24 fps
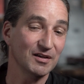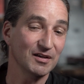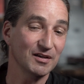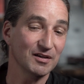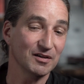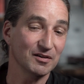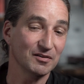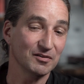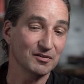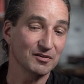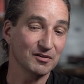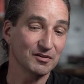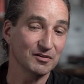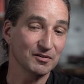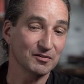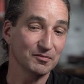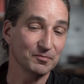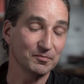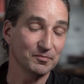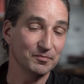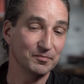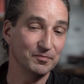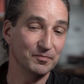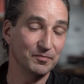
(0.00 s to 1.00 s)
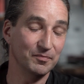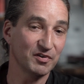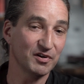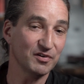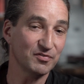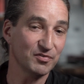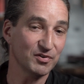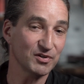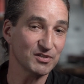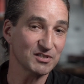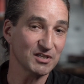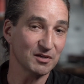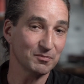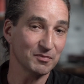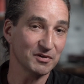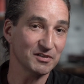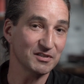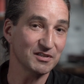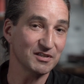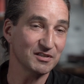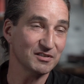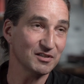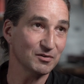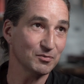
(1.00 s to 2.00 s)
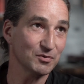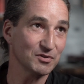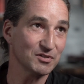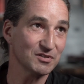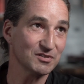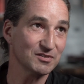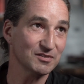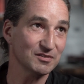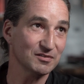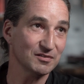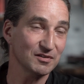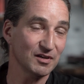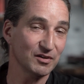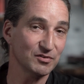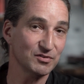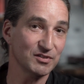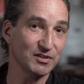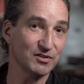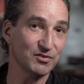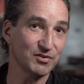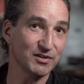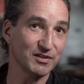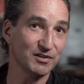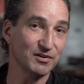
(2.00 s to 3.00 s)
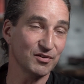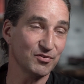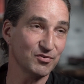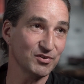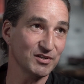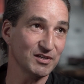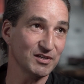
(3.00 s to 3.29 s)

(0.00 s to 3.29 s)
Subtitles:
And the very first time I did it, I generated a